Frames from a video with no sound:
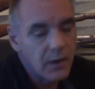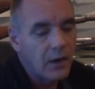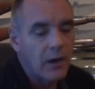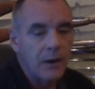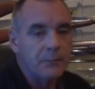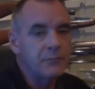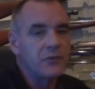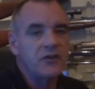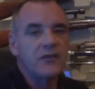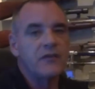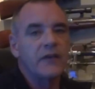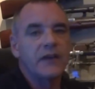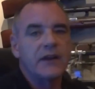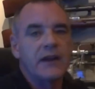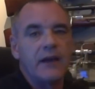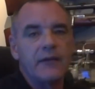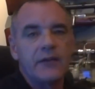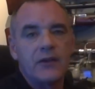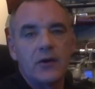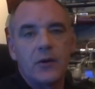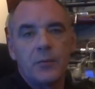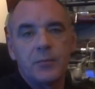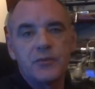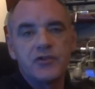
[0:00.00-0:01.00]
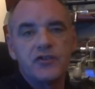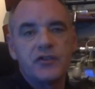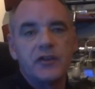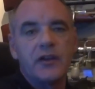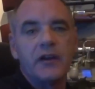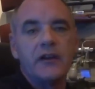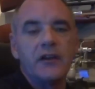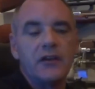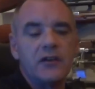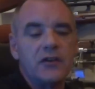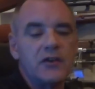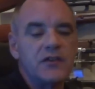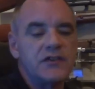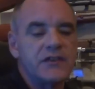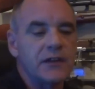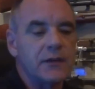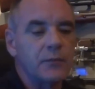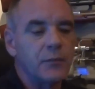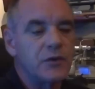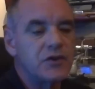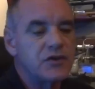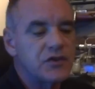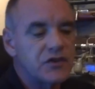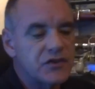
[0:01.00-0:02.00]
I'm never going to have that opportunity in New
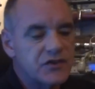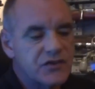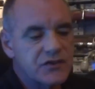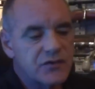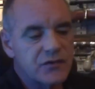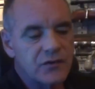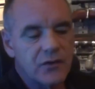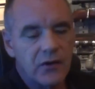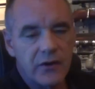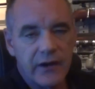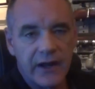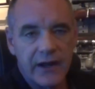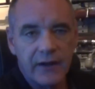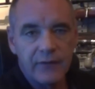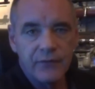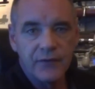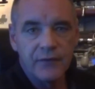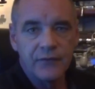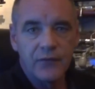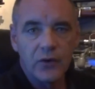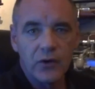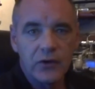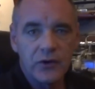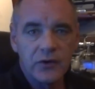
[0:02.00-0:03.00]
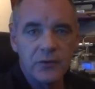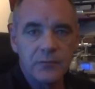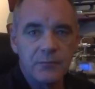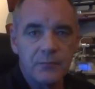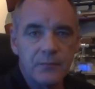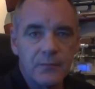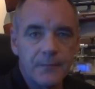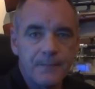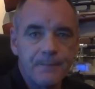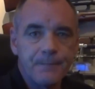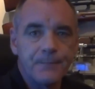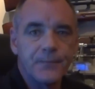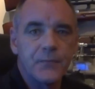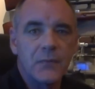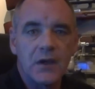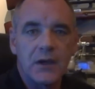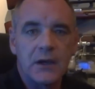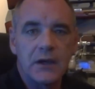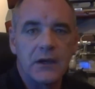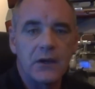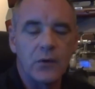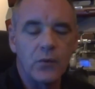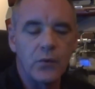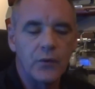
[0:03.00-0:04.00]
Zealand. We just do not have the volume
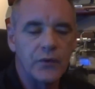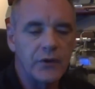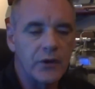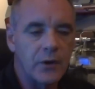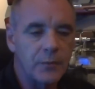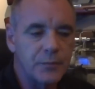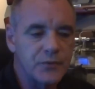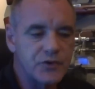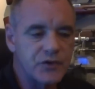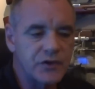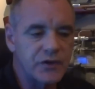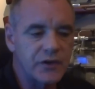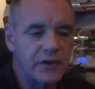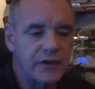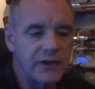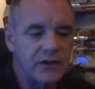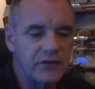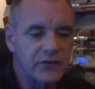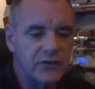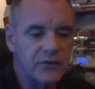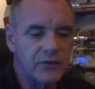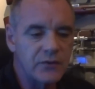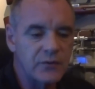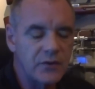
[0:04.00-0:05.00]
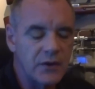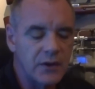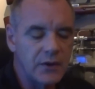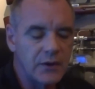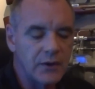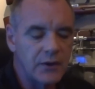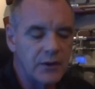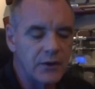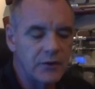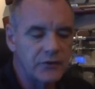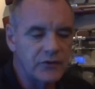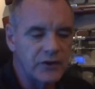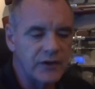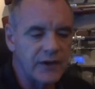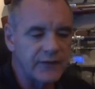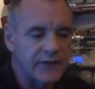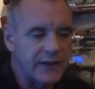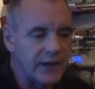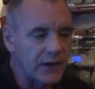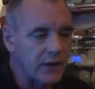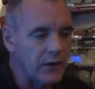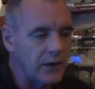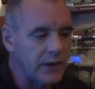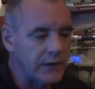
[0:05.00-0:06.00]
uh, or the opportunity to, to get
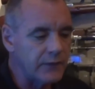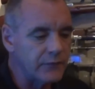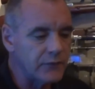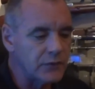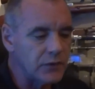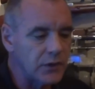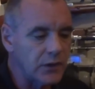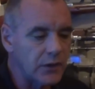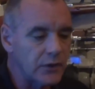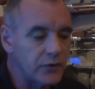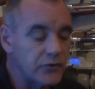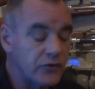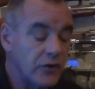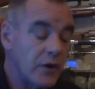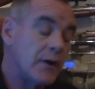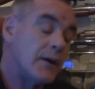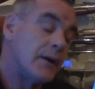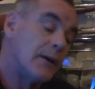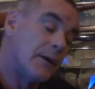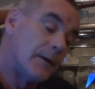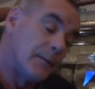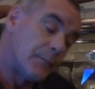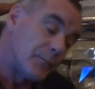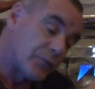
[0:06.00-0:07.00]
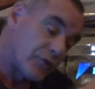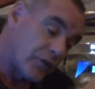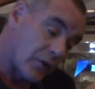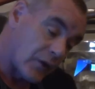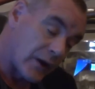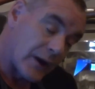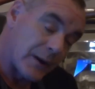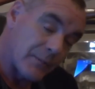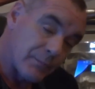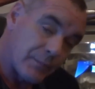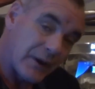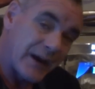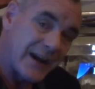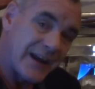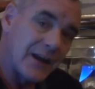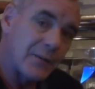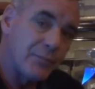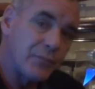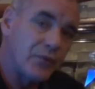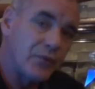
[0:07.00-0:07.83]
that kind of knowledge. So I am paying a